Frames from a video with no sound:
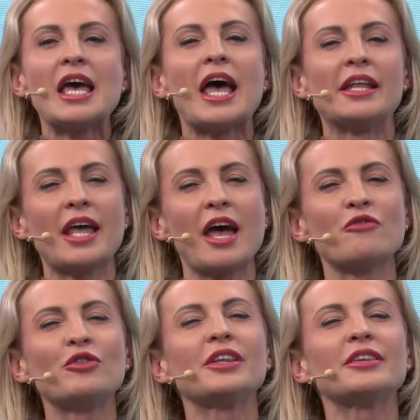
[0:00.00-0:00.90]
and
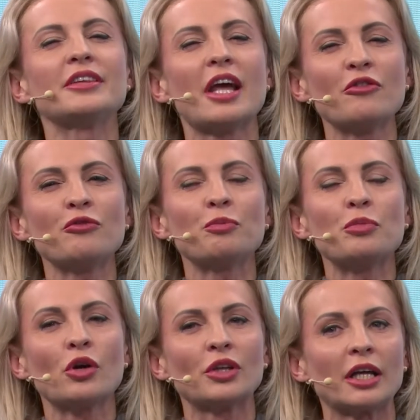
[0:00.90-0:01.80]
every 10th
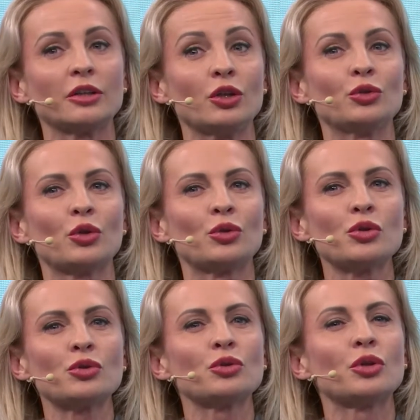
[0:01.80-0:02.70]
product
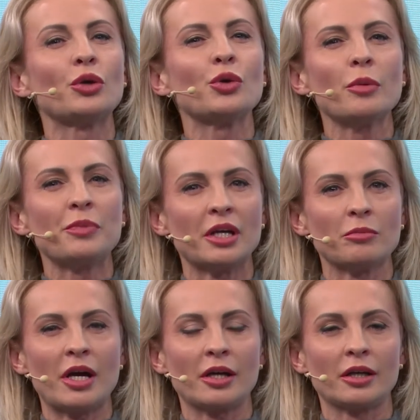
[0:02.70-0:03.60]
introduced to the European
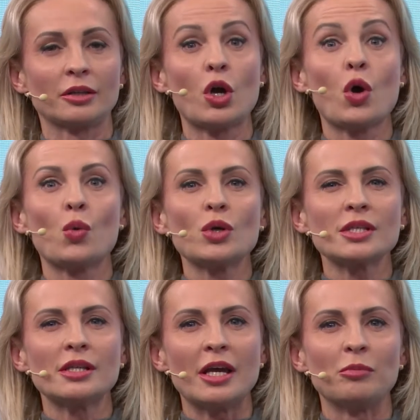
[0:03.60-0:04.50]
market
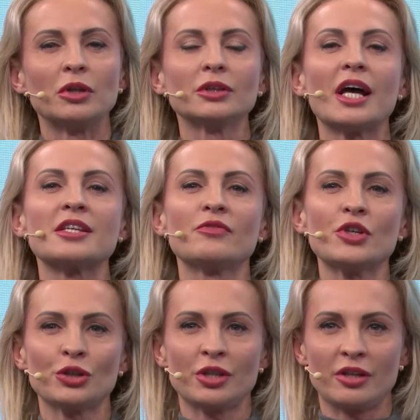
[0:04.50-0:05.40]
was labeled as
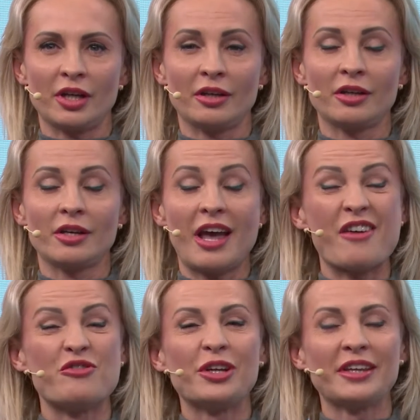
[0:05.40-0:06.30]
vegetarian.
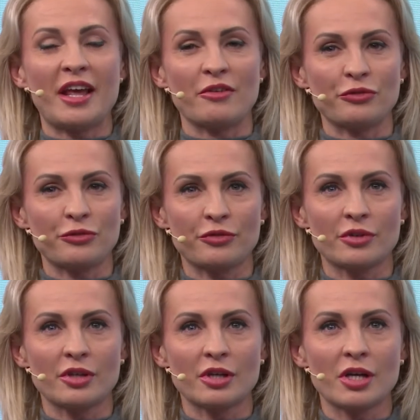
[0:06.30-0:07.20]
Every 10th.
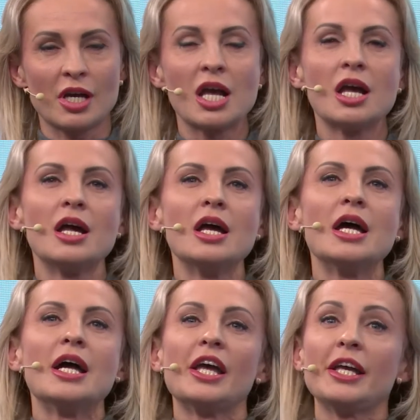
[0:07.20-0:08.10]

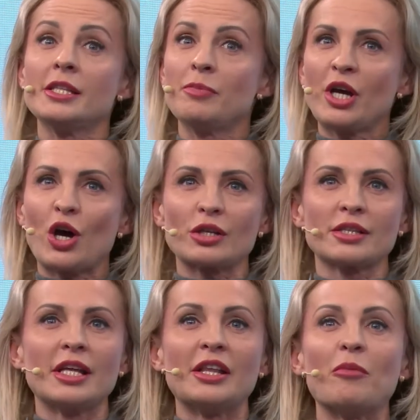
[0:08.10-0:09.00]
It's because
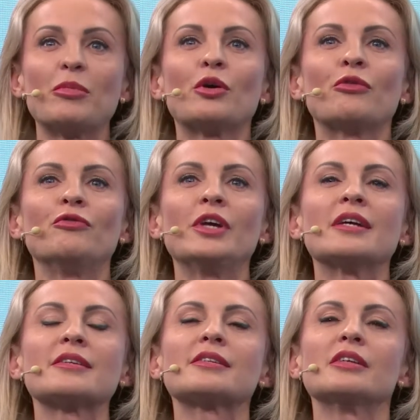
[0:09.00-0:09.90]
the number of
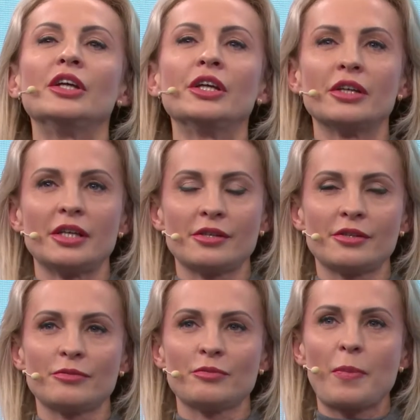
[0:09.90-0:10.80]
vegans still
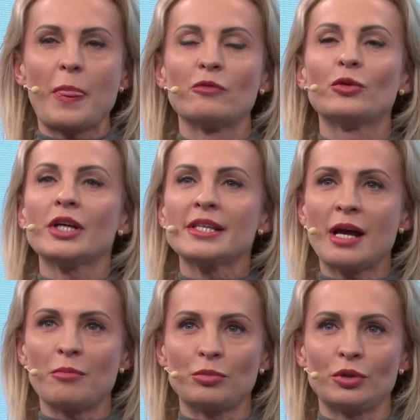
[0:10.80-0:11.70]
increased. For
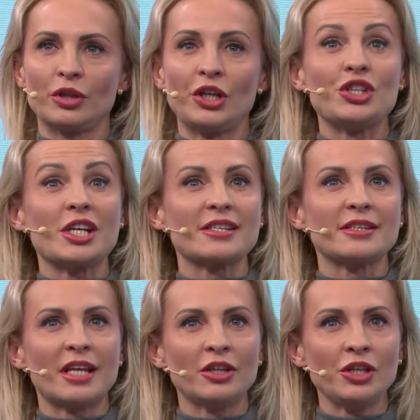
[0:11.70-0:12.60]
example, in just
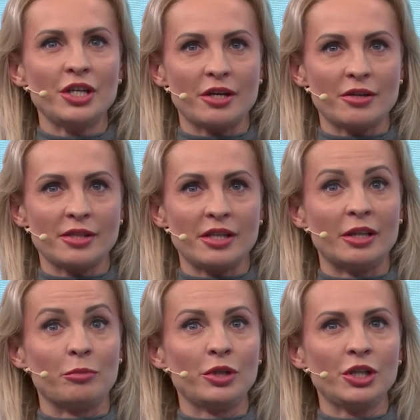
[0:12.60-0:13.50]
10 years in
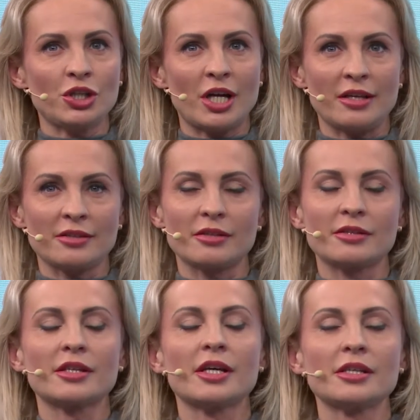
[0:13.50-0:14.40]
the British
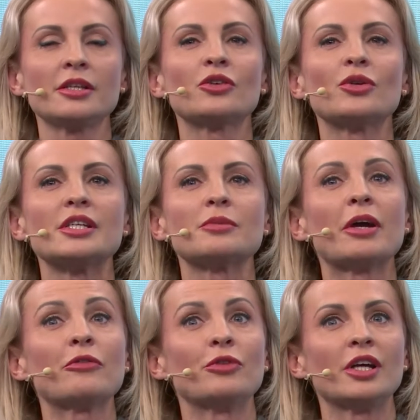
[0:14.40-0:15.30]
Isles has increased
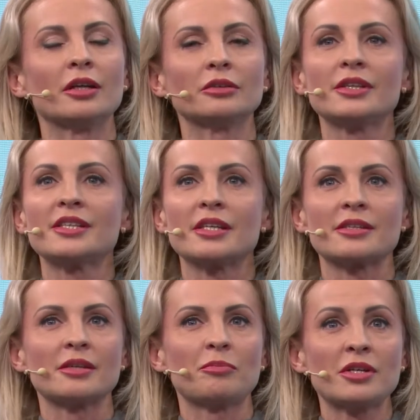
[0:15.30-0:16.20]
by
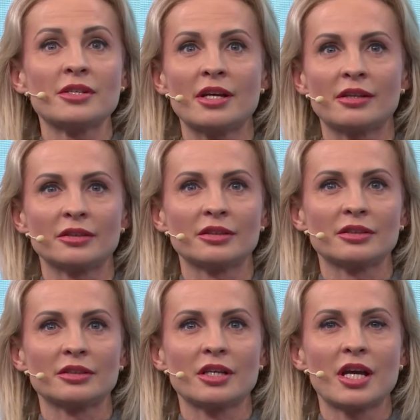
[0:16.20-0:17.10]
360%.
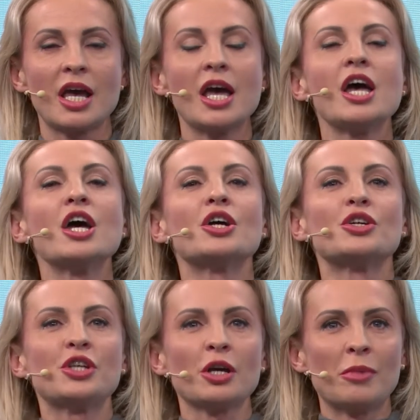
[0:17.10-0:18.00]

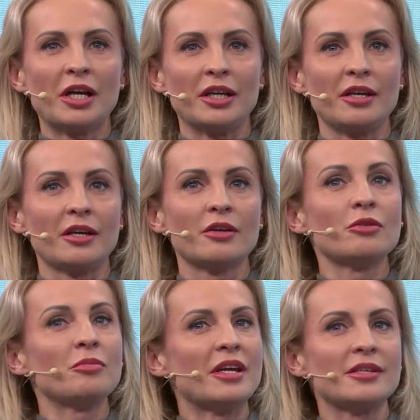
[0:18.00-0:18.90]
Germany
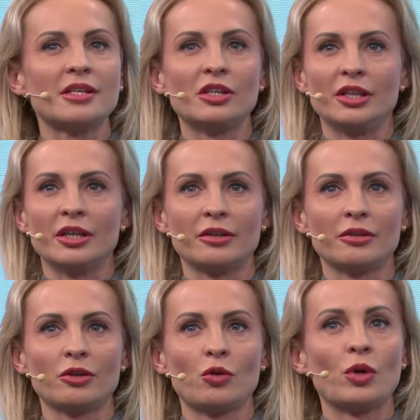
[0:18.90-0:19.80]
remains the
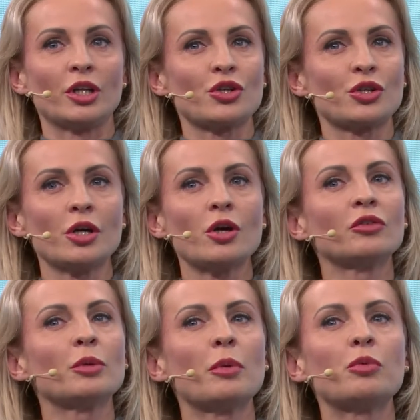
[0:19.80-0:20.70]
leader, where the share of
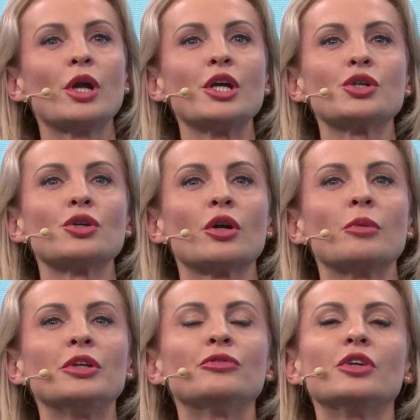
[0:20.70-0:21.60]
the population on a
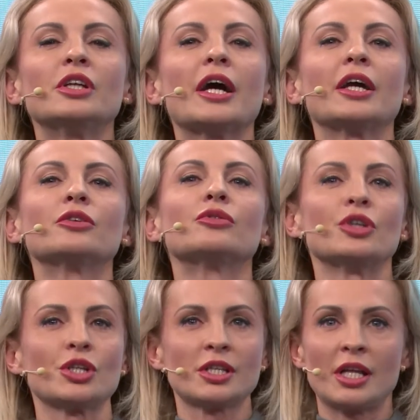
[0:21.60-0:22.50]
meat-free diet
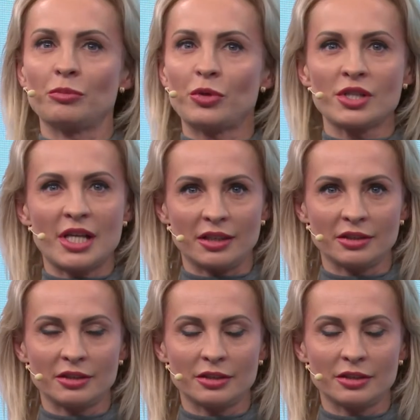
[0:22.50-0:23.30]
reaches 10%.